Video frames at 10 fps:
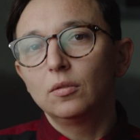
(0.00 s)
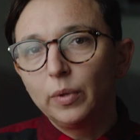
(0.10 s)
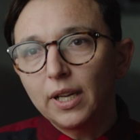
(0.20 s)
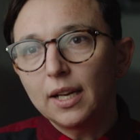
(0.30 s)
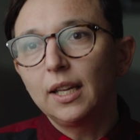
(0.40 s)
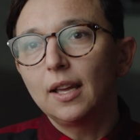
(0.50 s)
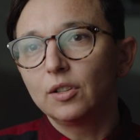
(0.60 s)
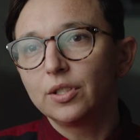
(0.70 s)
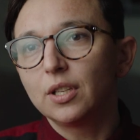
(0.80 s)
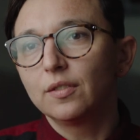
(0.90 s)
we kind of gave
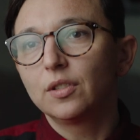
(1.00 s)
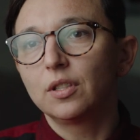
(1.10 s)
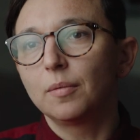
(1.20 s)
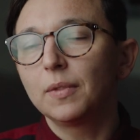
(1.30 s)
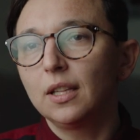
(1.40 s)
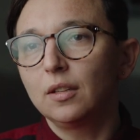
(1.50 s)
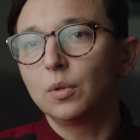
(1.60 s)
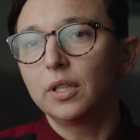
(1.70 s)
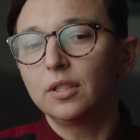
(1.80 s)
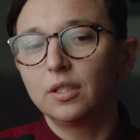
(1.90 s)
ourselves something that
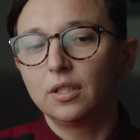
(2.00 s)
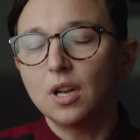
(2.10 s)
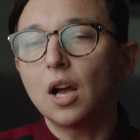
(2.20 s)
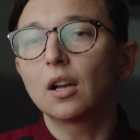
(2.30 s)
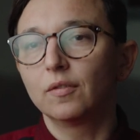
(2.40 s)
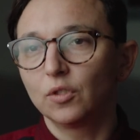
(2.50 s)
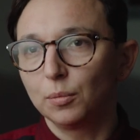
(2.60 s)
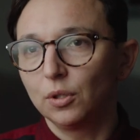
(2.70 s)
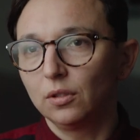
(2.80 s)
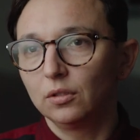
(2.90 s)
was not
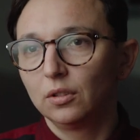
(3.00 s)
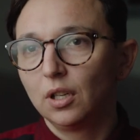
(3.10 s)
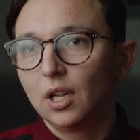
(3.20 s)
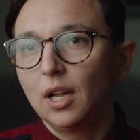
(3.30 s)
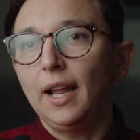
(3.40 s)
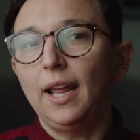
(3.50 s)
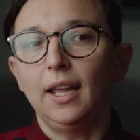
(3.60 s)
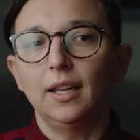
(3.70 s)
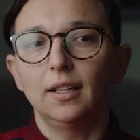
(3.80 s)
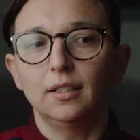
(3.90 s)
comfortable
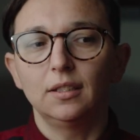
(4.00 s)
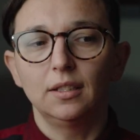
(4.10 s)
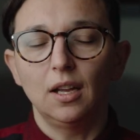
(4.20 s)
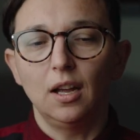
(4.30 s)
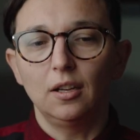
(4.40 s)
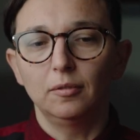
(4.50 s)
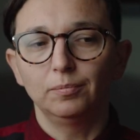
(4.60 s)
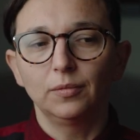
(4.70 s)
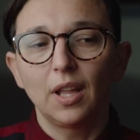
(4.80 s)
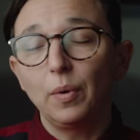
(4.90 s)
and
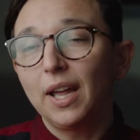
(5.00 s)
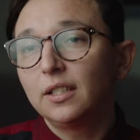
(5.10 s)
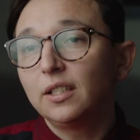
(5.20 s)
um, and we had